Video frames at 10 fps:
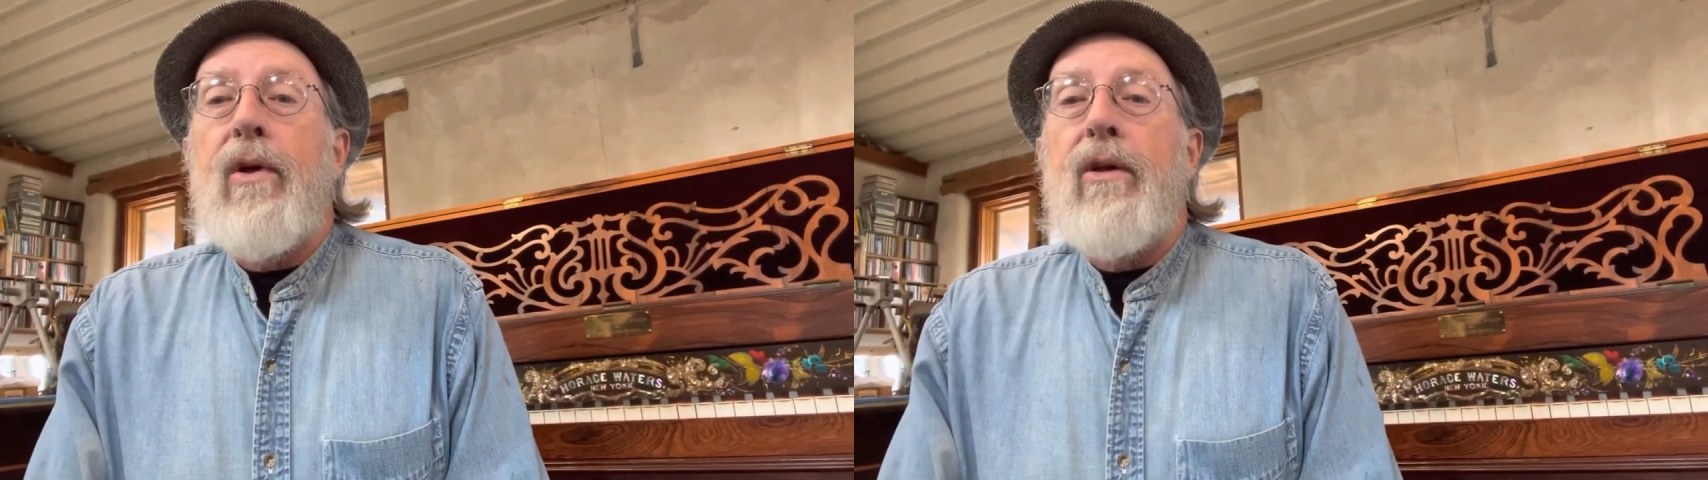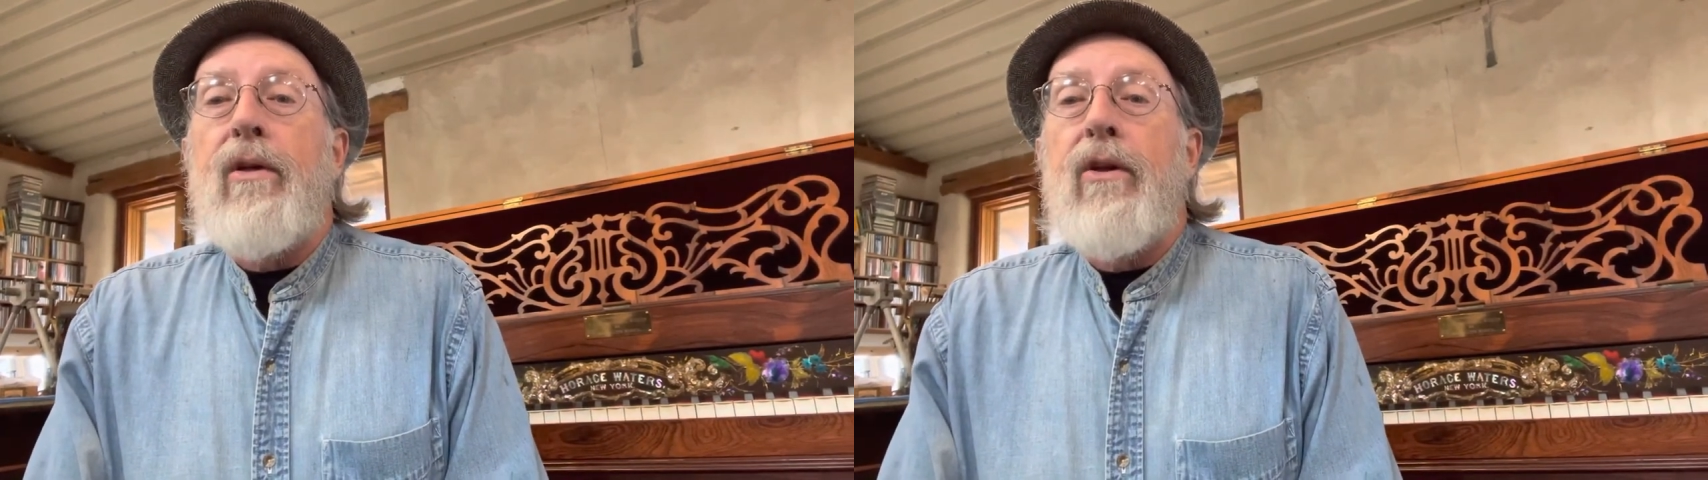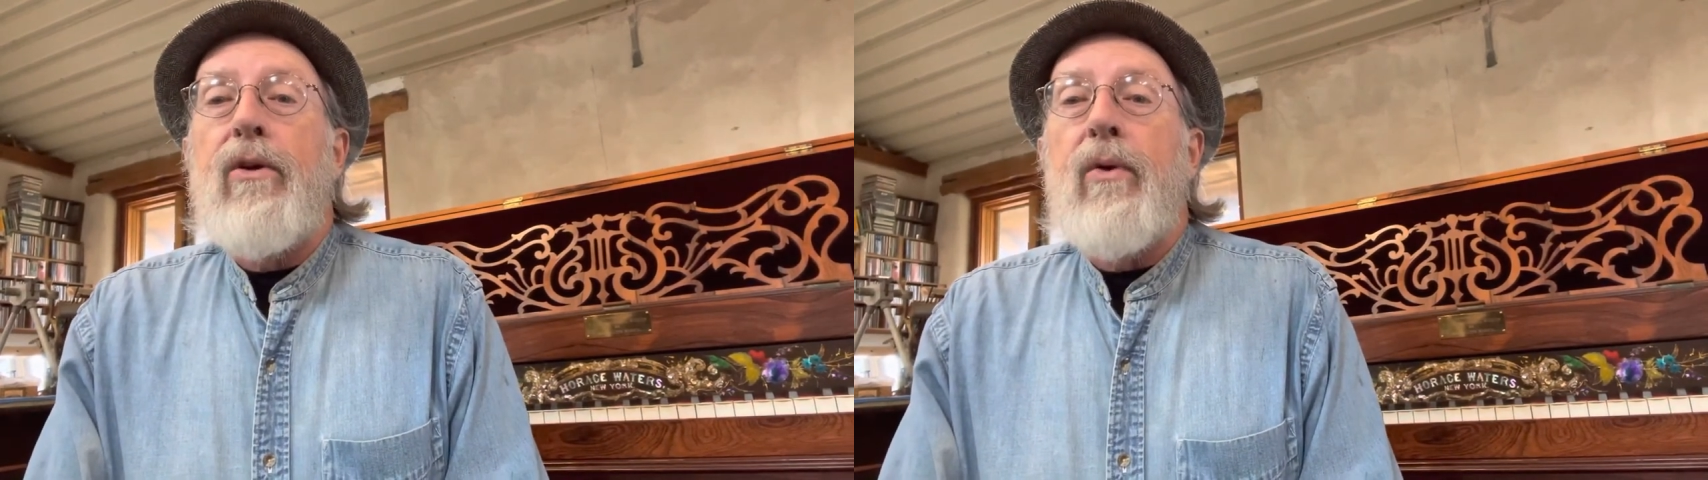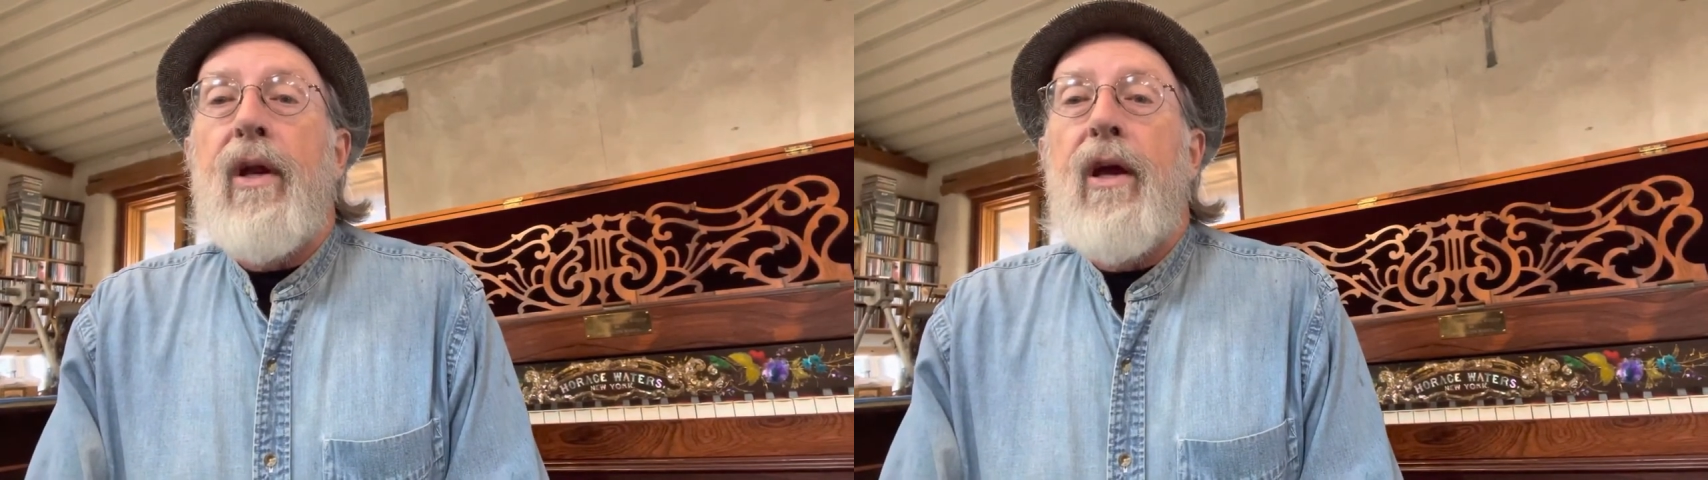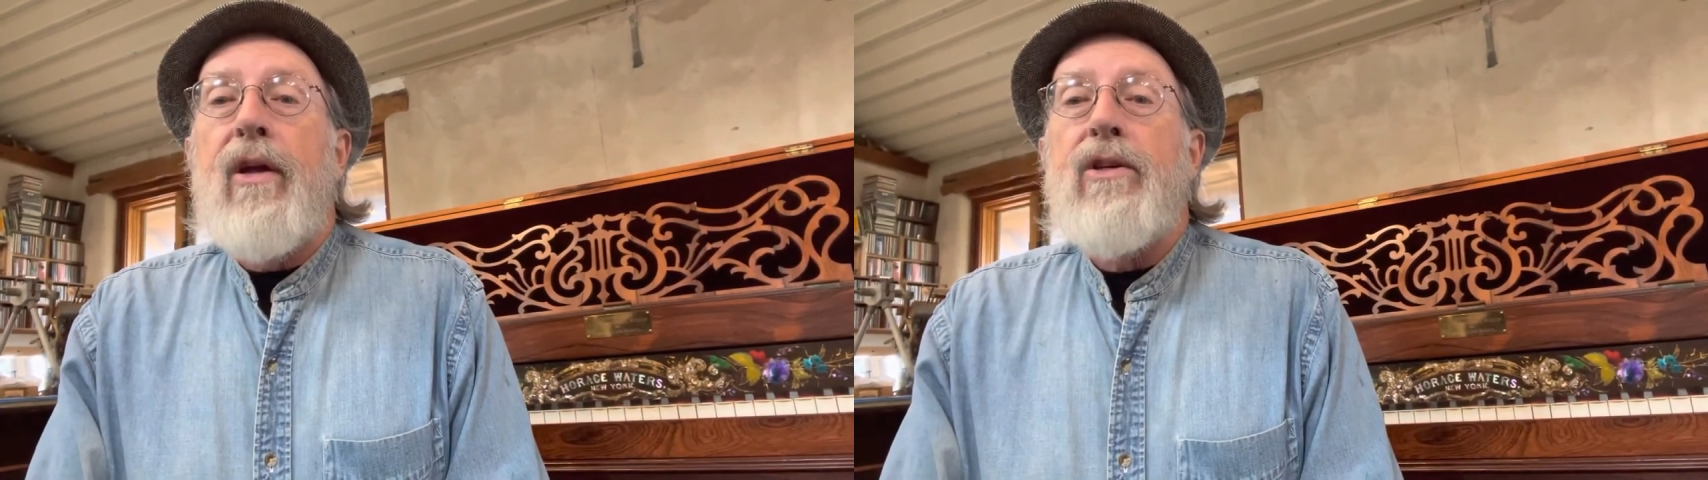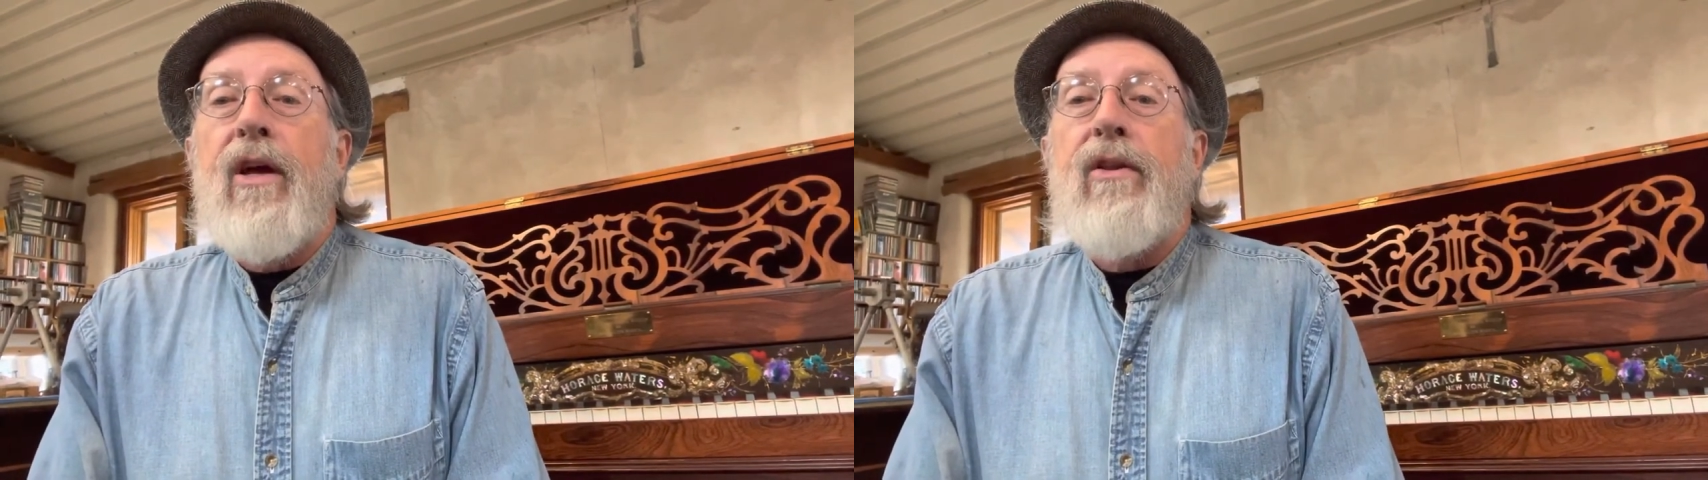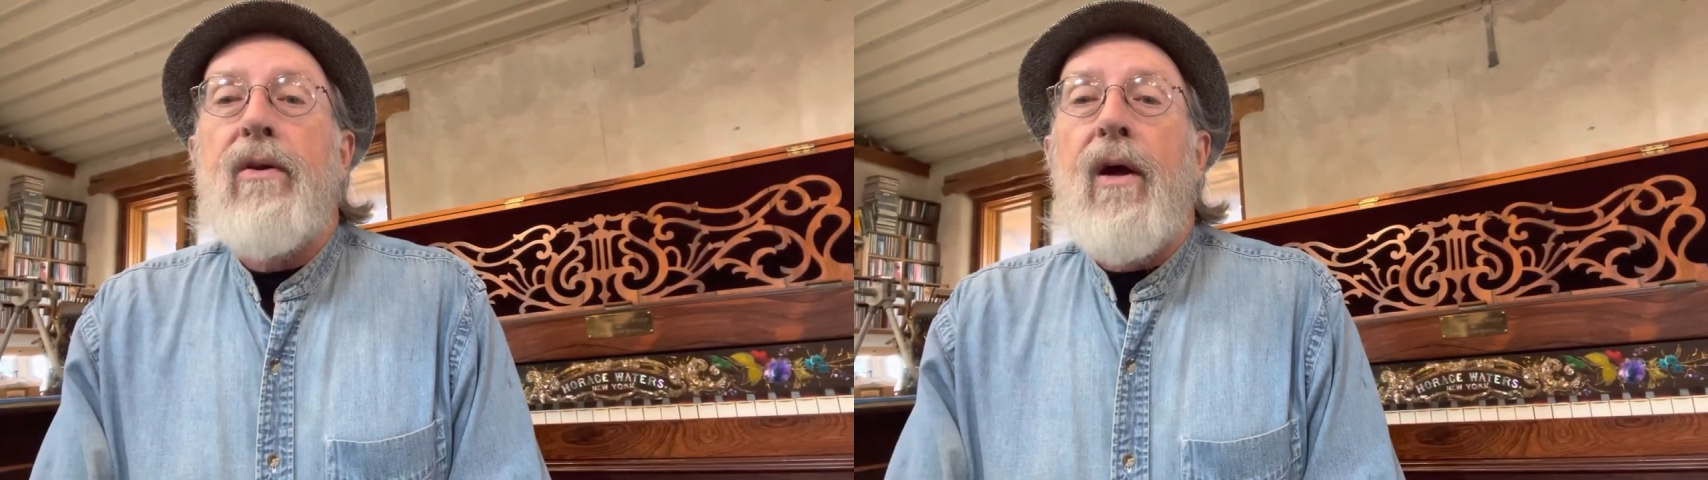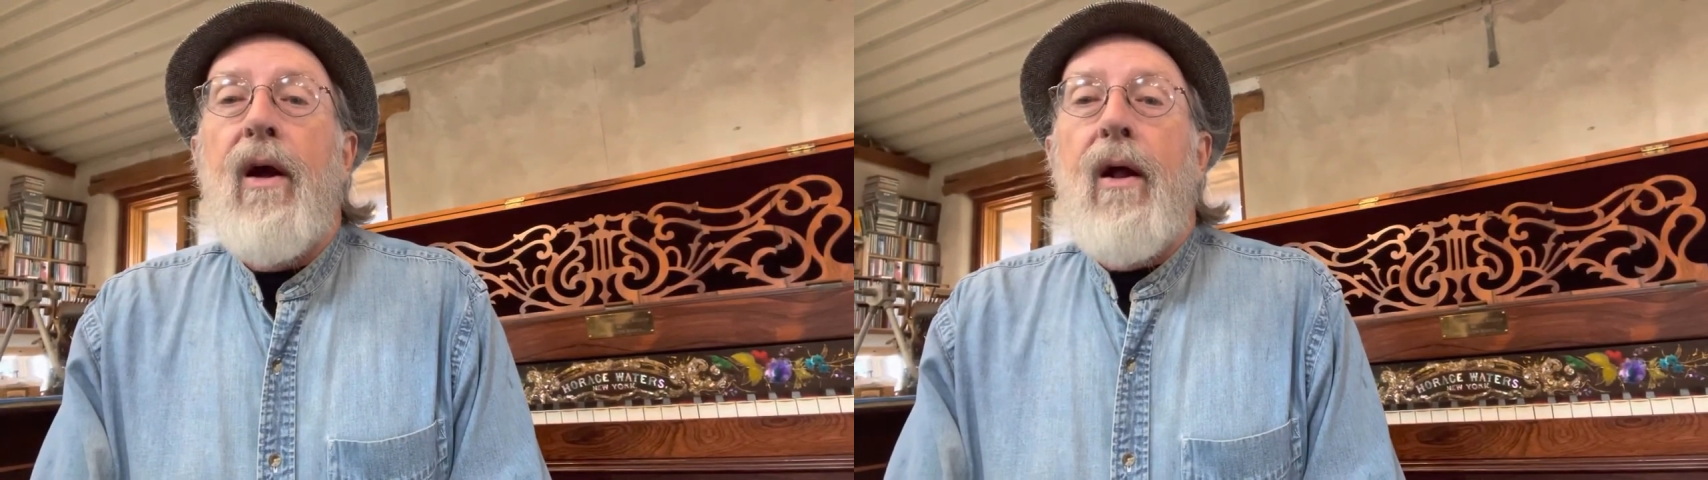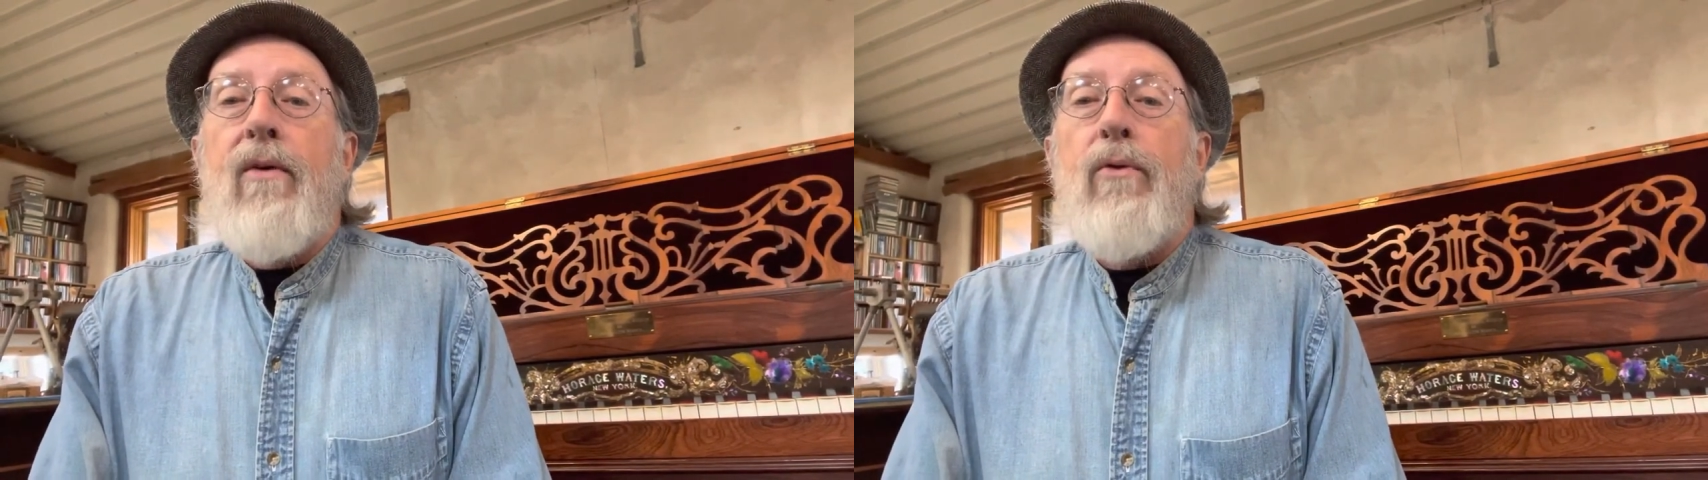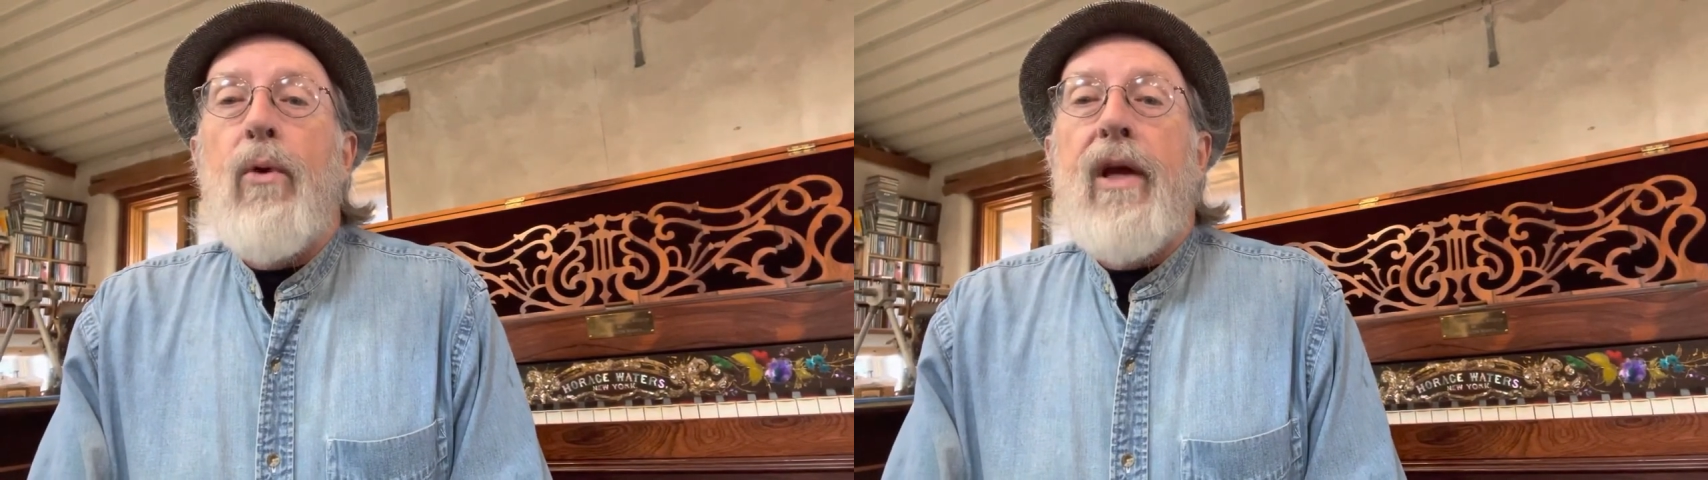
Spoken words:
continue to engage Nathan for